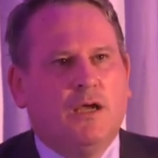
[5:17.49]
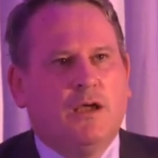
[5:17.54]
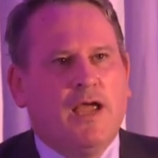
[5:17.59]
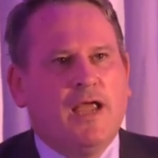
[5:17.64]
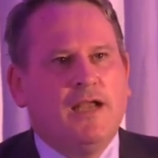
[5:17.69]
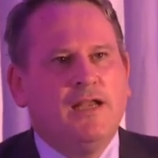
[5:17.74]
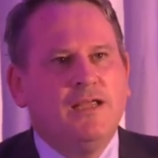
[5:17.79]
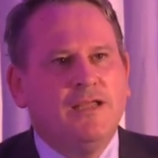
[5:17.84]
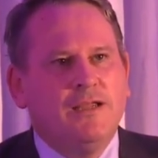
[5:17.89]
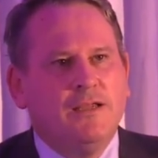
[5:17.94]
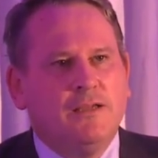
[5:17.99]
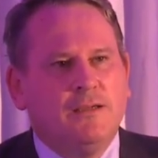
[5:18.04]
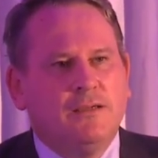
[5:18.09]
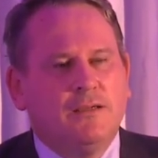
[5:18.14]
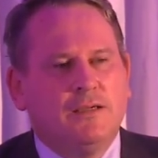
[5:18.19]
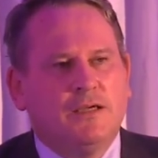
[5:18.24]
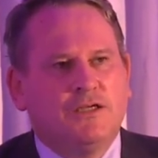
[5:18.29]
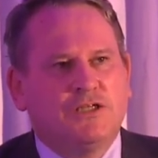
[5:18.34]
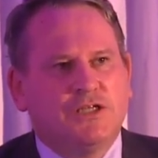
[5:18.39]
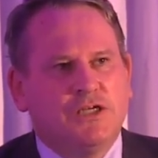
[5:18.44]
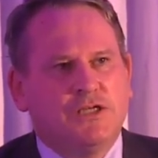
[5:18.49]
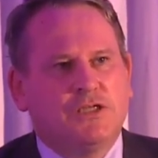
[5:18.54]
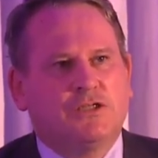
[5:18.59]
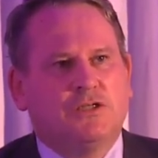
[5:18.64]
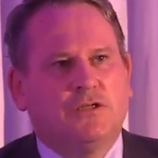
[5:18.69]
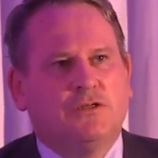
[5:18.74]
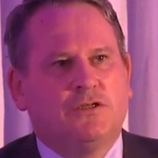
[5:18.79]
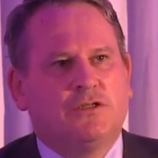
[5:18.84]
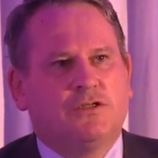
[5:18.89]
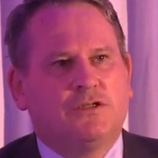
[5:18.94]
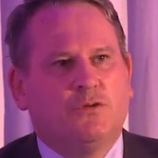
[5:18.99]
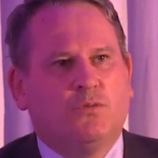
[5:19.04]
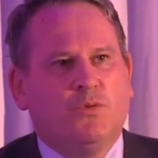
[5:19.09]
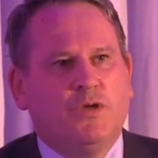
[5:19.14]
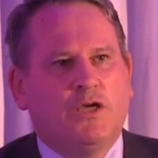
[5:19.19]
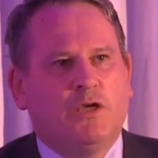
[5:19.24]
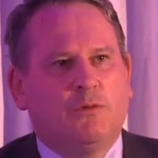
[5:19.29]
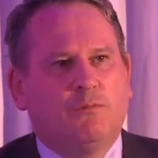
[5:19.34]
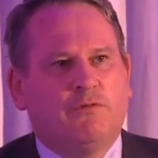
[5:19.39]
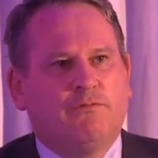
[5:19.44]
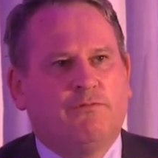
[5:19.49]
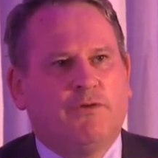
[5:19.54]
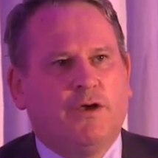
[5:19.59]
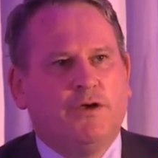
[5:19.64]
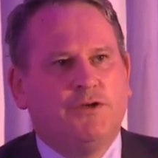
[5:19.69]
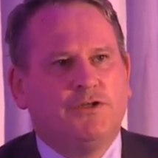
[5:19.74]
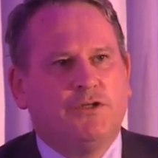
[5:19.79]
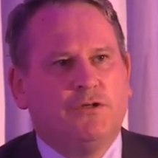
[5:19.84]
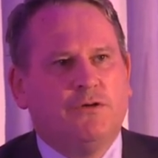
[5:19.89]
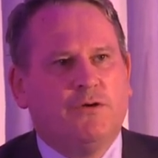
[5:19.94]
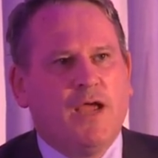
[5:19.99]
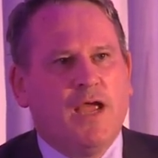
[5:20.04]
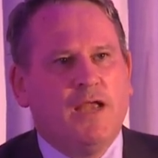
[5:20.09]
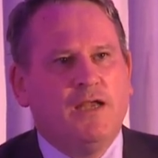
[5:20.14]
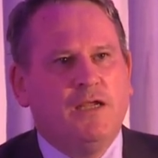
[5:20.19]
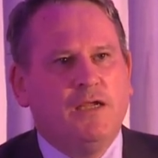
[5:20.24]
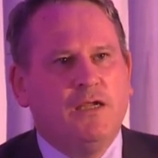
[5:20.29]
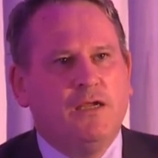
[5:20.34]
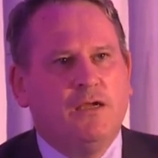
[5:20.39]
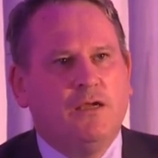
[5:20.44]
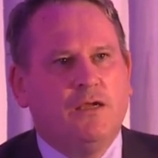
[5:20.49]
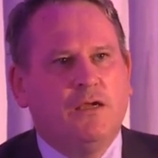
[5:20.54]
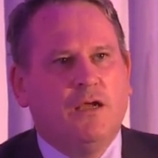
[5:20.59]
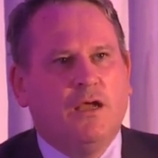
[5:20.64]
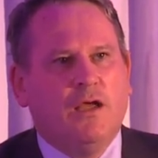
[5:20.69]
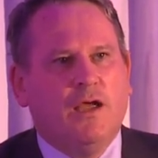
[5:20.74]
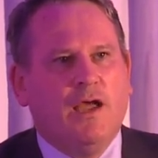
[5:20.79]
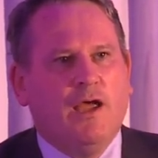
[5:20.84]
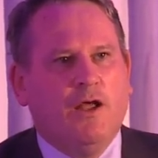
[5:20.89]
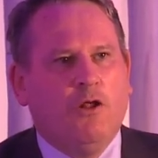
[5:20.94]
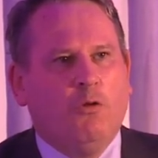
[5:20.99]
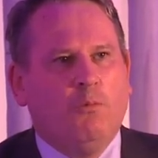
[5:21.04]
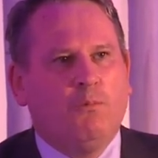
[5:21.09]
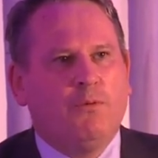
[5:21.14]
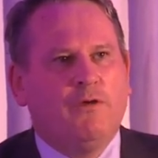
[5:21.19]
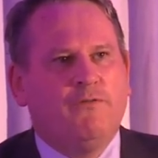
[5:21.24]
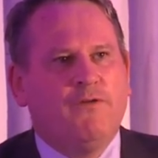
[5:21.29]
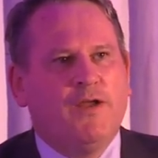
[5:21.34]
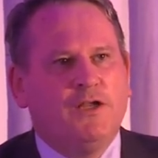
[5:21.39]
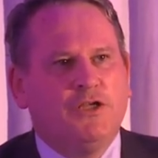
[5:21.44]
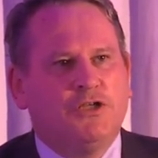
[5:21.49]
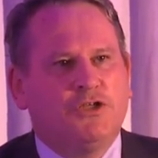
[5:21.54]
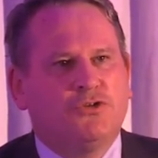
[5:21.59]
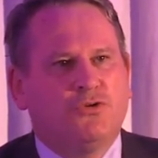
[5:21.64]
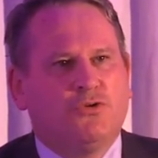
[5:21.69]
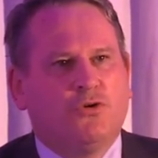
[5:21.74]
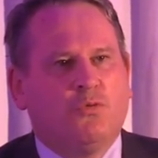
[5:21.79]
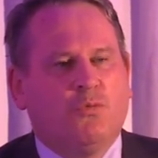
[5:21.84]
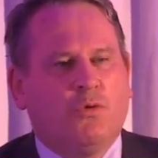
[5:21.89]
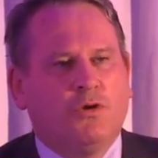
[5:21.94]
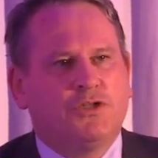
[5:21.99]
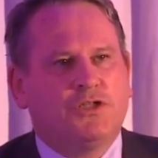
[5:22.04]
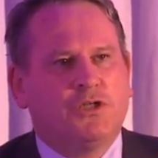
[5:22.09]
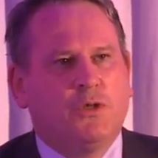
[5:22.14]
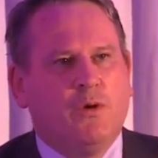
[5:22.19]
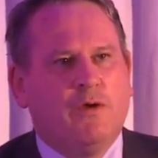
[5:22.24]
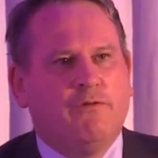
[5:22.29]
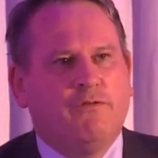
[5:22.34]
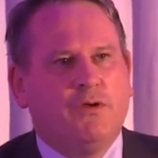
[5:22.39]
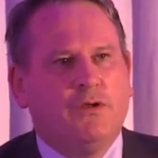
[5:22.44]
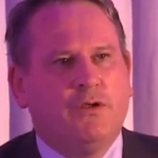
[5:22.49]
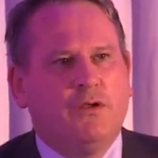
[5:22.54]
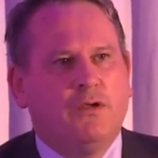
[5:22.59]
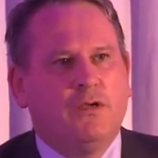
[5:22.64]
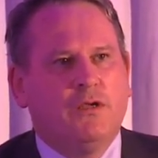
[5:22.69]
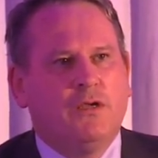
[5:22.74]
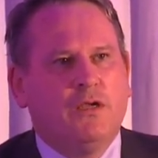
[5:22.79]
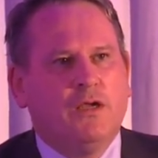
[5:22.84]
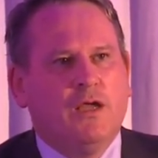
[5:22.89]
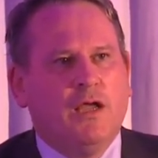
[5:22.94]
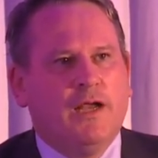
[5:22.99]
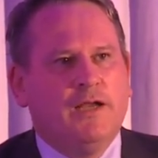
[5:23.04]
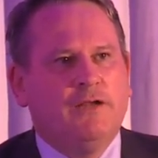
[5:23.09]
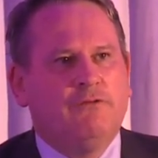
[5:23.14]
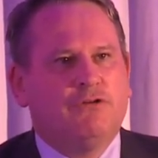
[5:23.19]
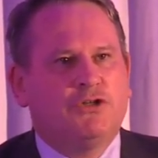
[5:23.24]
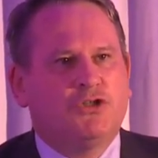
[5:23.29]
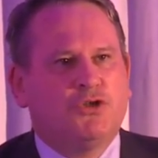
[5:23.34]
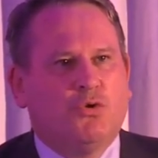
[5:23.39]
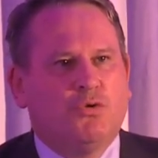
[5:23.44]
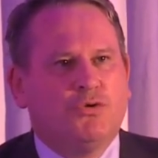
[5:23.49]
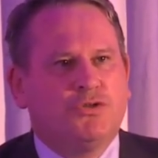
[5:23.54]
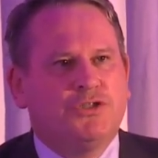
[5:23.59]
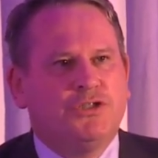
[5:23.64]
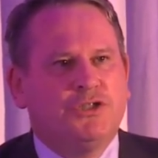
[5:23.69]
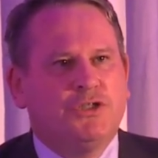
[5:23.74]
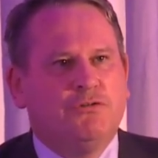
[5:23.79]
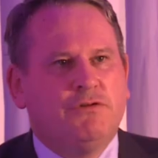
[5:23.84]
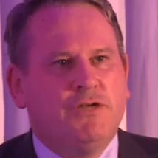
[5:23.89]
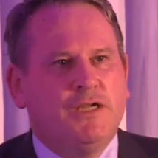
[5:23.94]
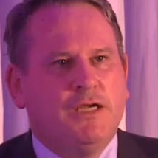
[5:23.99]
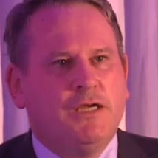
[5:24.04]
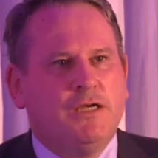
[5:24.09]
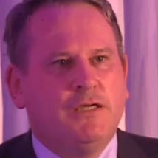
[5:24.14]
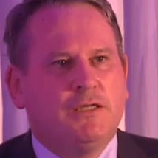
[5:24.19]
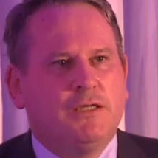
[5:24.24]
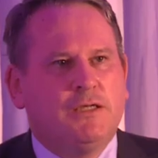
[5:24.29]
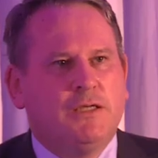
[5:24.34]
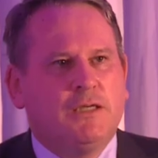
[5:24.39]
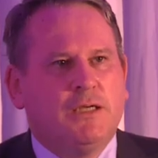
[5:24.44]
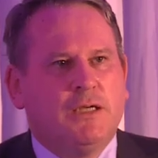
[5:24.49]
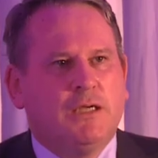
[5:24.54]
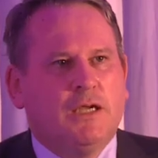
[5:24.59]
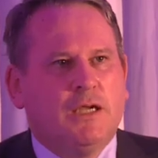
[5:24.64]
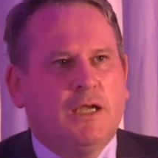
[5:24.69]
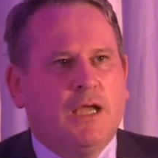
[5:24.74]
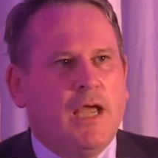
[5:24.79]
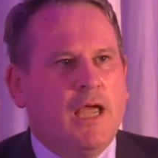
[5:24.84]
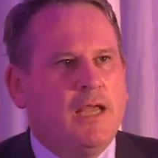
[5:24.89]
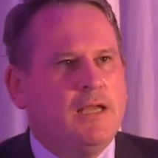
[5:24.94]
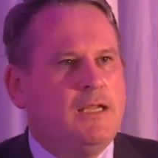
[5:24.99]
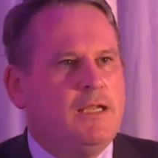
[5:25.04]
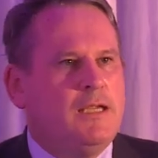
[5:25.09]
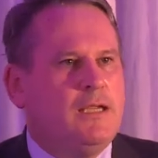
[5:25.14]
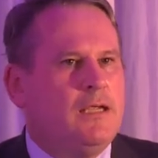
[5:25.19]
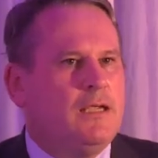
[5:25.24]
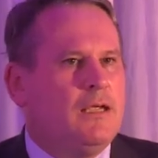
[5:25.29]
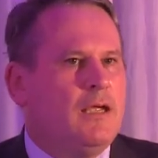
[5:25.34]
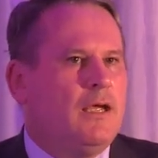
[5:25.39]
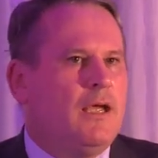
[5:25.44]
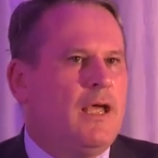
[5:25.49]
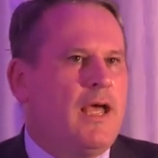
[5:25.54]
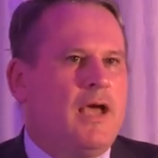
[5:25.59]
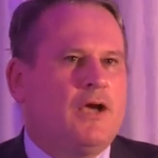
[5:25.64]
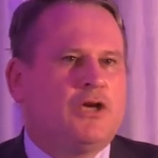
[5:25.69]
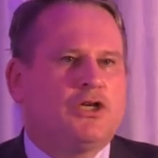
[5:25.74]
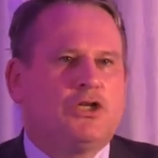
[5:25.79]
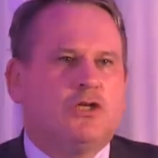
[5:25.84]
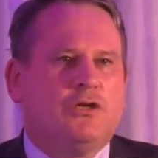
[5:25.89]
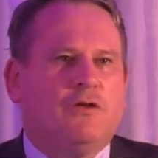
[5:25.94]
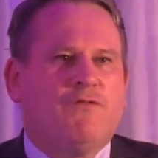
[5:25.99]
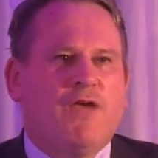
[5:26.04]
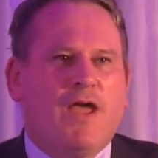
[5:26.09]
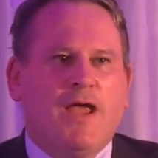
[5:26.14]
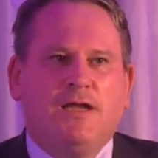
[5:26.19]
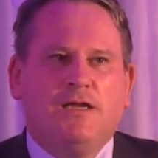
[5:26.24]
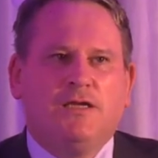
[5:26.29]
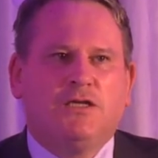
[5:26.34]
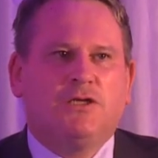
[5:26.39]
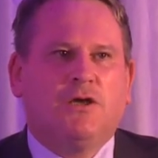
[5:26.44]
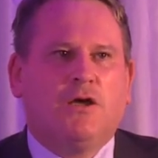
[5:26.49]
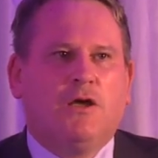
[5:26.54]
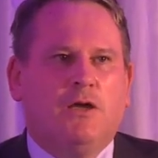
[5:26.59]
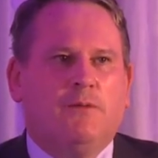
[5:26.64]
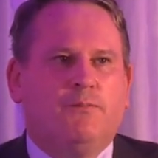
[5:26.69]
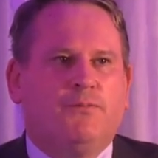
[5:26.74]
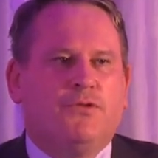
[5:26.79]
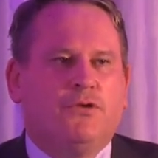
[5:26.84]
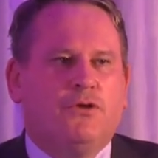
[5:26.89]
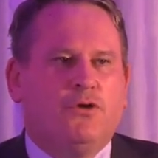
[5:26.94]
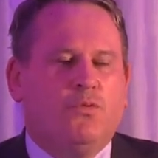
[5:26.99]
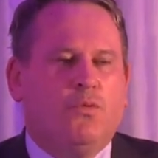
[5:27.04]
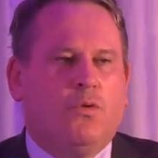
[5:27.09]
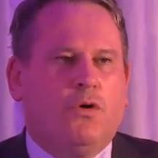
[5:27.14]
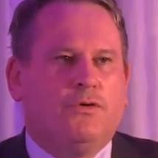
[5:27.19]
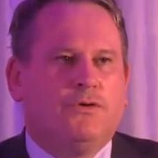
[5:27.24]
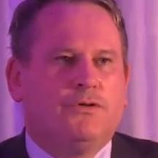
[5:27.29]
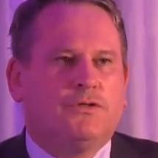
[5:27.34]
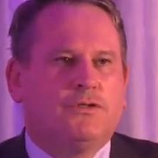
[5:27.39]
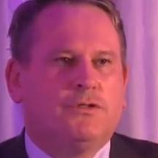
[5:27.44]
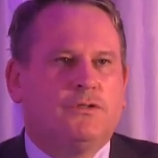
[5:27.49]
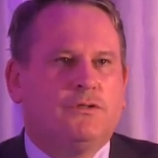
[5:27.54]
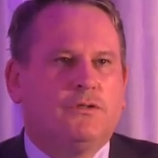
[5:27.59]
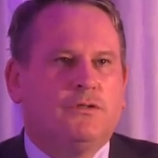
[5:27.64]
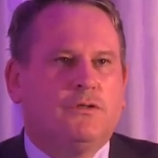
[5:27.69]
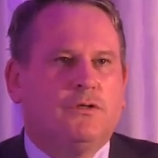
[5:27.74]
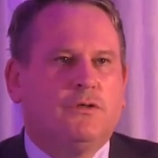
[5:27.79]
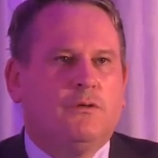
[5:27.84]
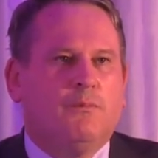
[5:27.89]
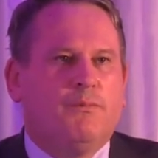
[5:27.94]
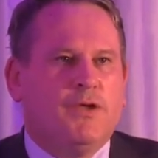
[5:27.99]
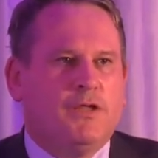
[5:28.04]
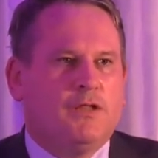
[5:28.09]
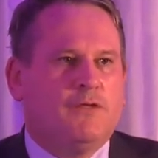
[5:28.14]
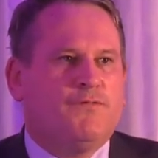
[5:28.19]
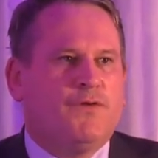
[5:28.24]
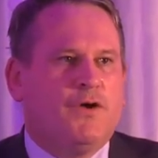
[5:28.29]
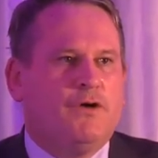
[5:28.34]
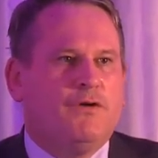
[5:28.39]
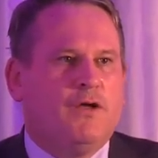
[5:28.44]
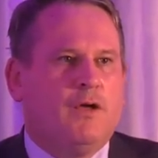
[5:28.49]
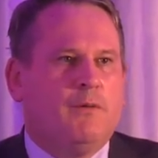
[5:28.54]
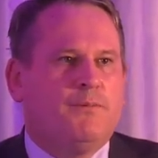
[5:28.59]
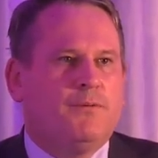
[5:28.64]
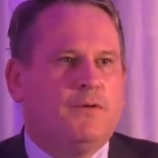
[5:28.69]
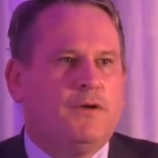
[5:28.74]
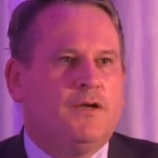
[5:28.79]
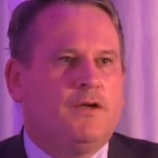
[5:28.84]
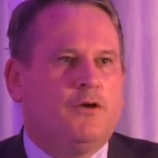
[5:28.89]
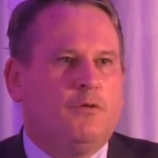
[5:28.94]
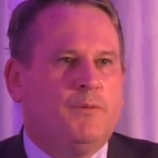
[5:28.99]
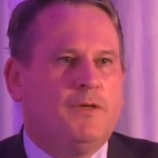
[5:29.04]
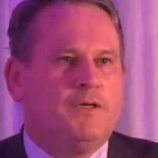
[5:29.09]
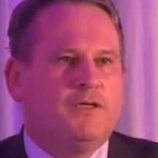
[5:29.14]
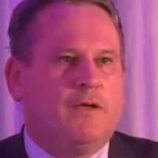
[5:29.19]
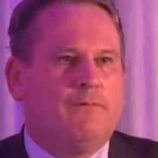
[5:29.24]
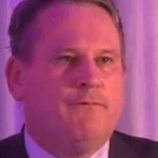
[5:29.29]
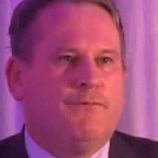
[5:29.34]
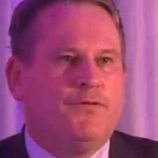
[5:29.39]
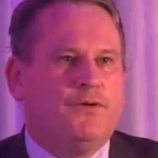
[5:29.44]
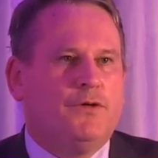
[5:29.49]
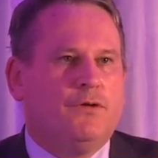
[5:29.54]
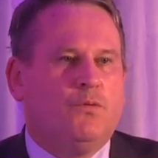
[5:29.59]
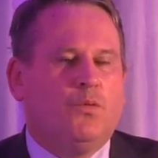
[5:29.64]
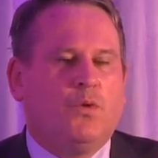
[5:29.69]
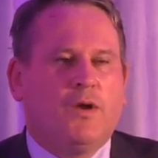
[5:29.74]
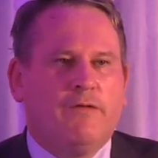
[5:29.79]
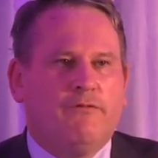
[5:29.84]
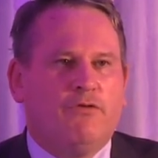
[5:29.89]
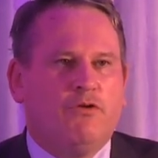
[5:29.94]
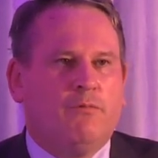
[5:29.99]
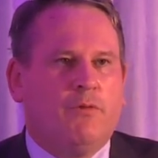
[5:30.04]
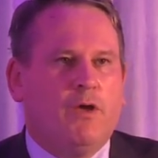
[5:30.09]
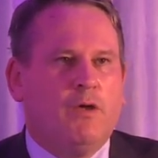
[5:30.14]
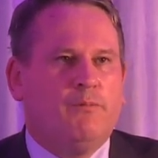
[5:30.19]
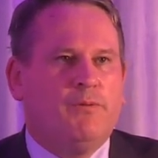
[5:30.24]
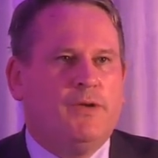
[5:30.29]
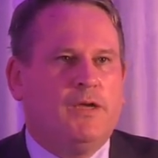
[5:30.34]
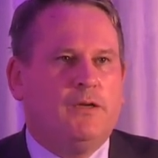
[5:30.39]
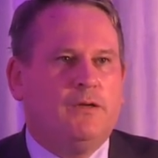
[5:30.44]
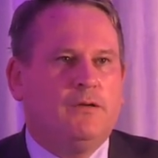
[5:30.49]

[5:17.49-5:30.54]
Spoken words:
any assistance that we can provide you, any help of any sort whatsoever, any resources you need, any action of any type that you want, pick the phone up and it'll be done for you, whatever it might be.